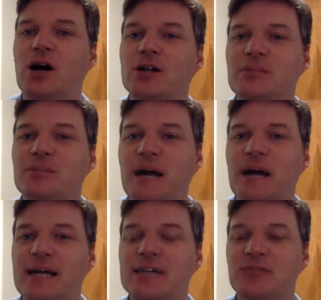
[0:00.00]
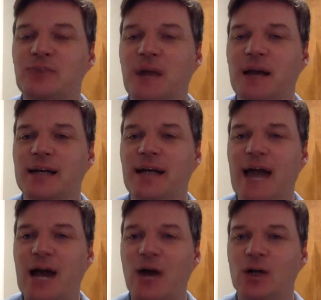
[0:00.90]
do the podcasts run? An
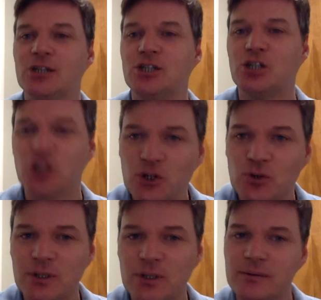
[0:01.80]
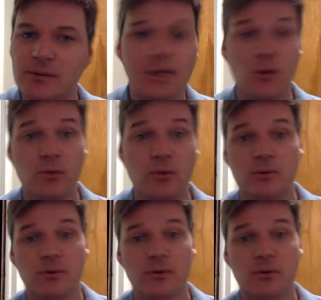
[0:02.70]
hour? 2? No.